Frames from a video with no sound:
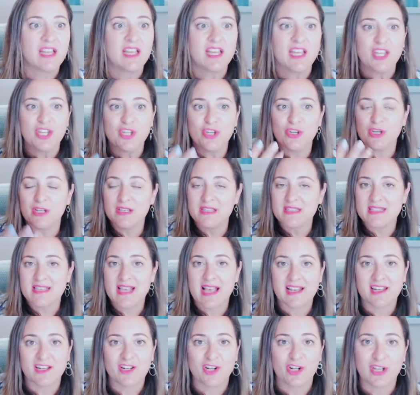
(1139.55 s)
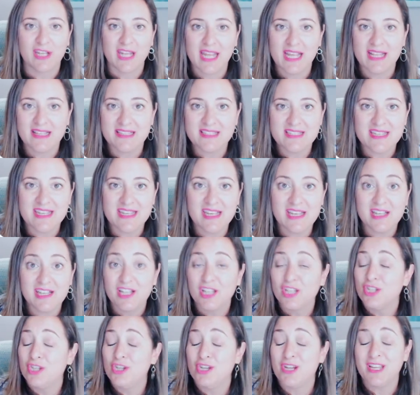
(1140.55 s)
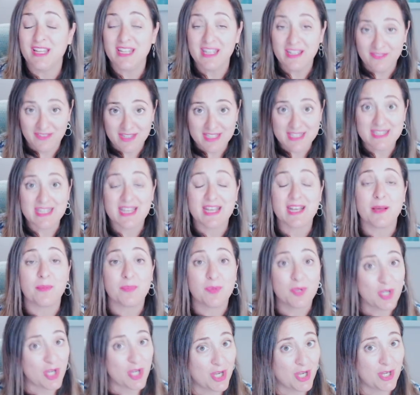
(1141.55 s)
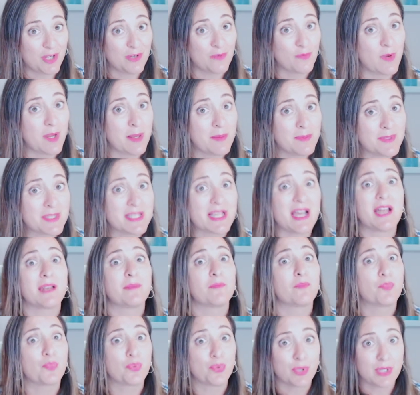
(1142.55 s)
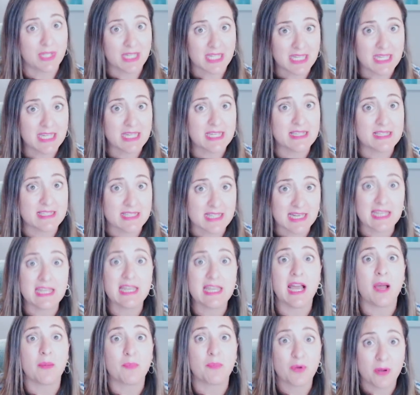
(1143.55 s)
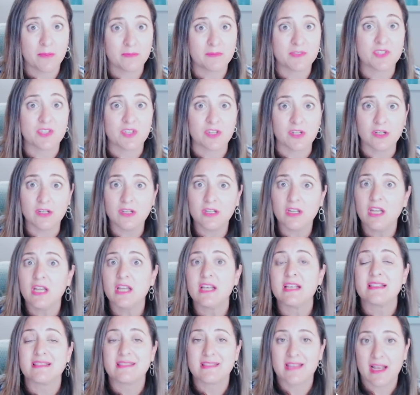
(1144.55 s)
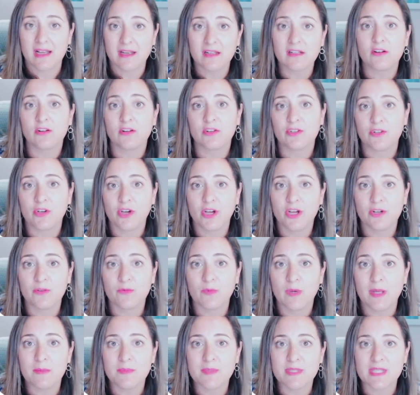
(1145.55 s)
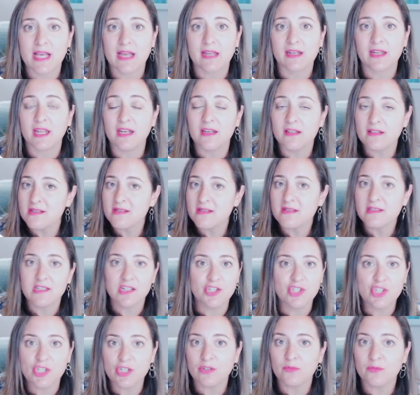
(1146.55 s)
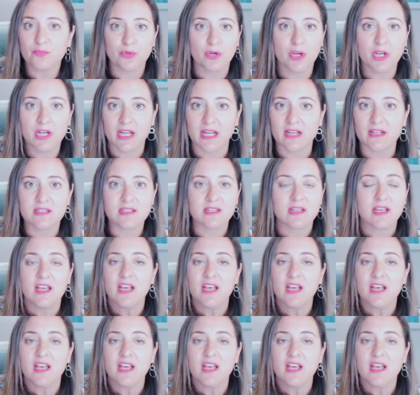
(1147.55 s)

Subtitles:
You can sell it on Etsy. You can even set up your website pretty easily, I promise you. Sell it on your own website, and it's a digital product.